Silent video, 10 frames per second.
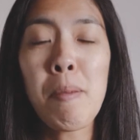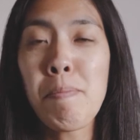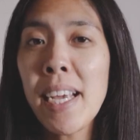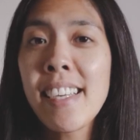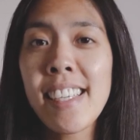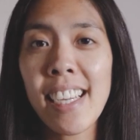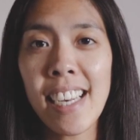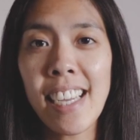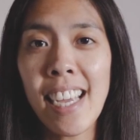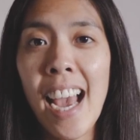I
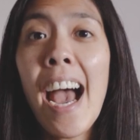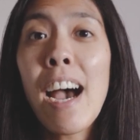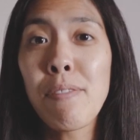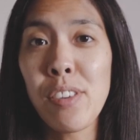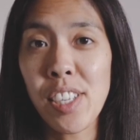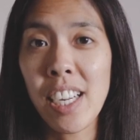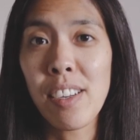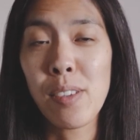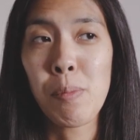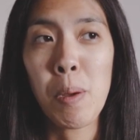basically haven't
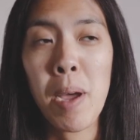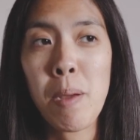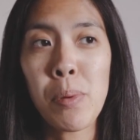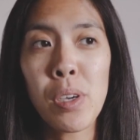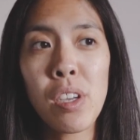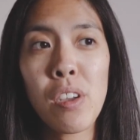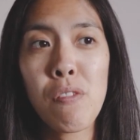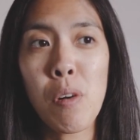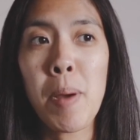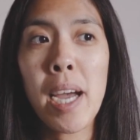decluttered my MacBook
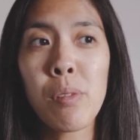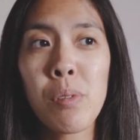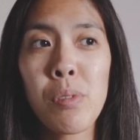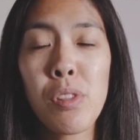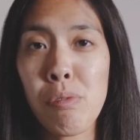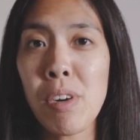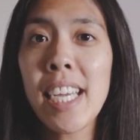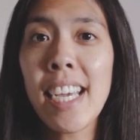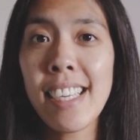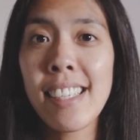for about three
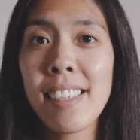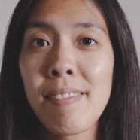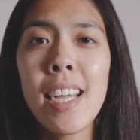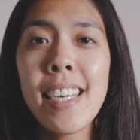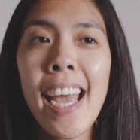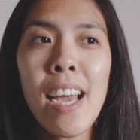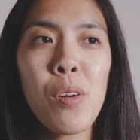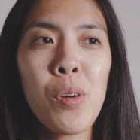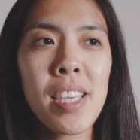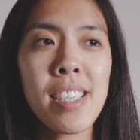years. And
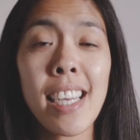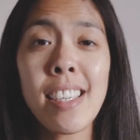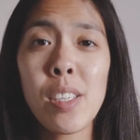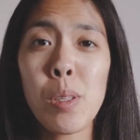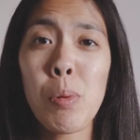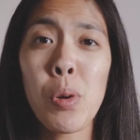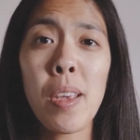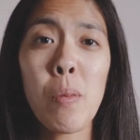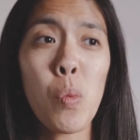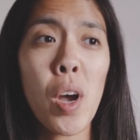now it's getting to the
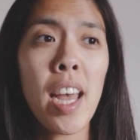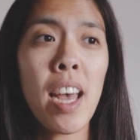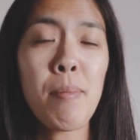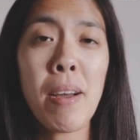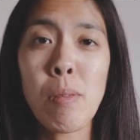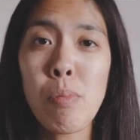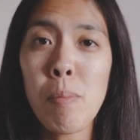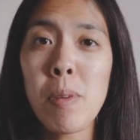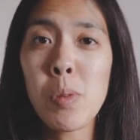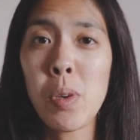point where I'm having
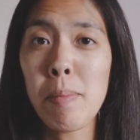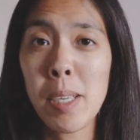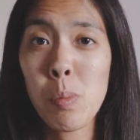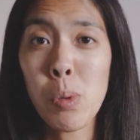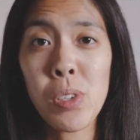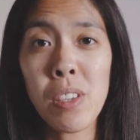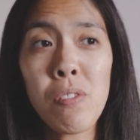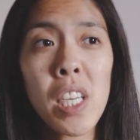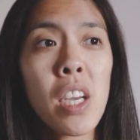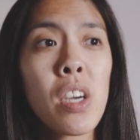problems when I'm exporting
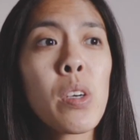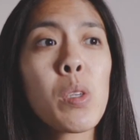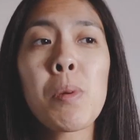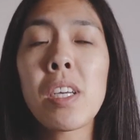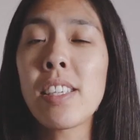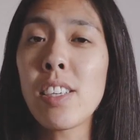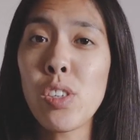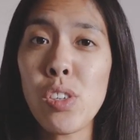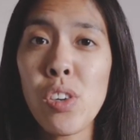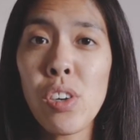videos because there's
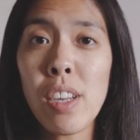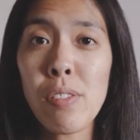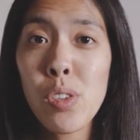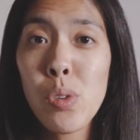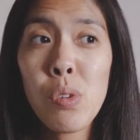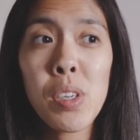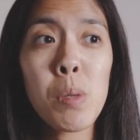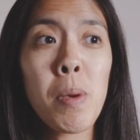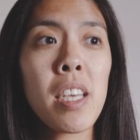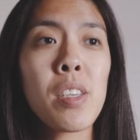just not enough storage
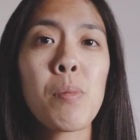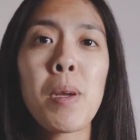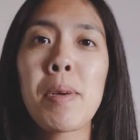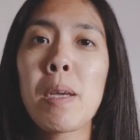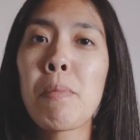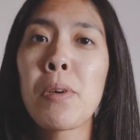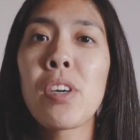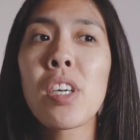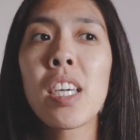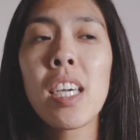space on my
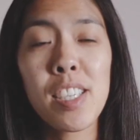MacBook.